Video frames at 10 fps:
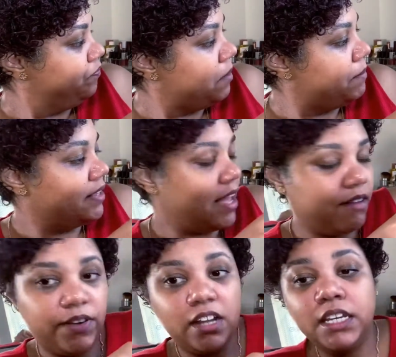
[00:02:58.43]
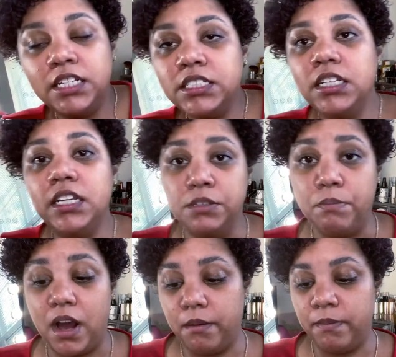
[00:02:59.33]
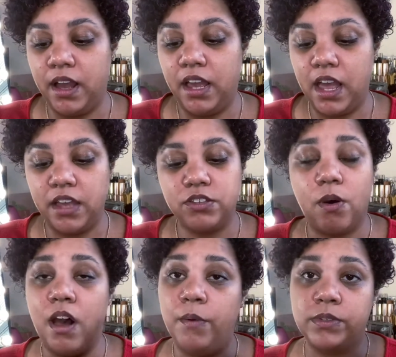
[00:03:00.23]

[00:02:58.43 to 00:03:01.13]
But that foundation is bomb, so I was